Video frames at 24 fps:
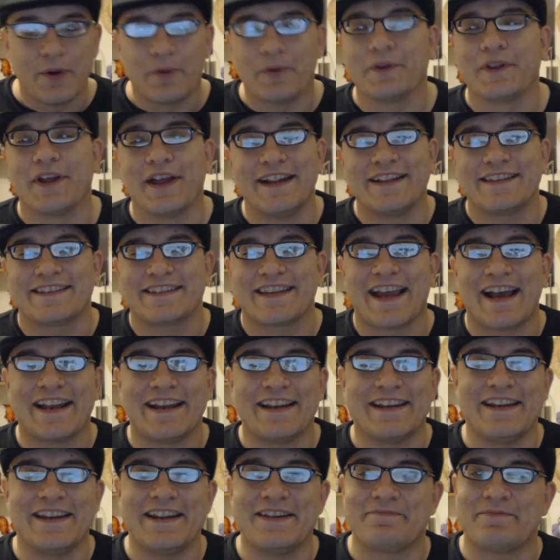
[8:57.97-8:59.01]
Well, then it's
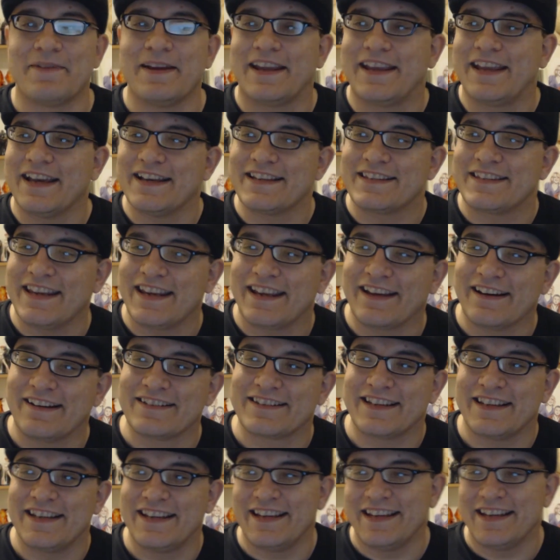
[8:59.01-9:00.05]
kind of neat because he
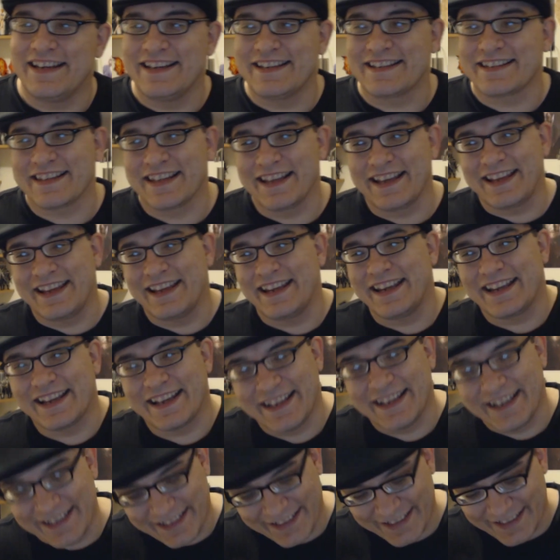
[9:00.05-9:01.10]
goes and he's like,
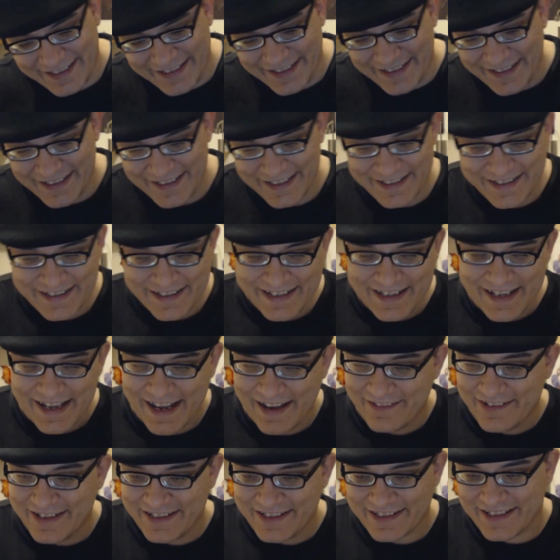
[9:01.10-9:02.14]

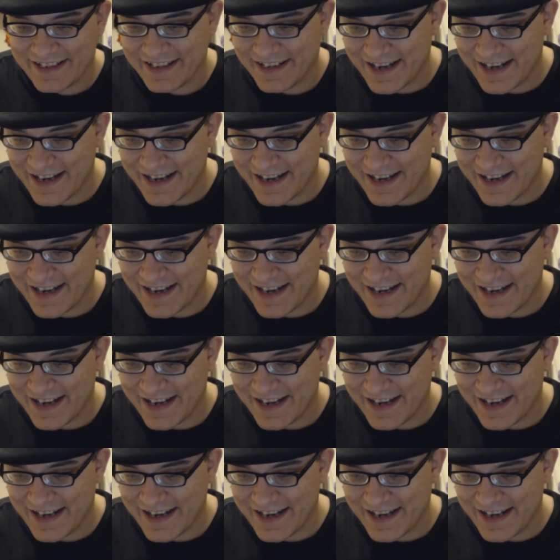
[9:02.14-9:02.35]
I'm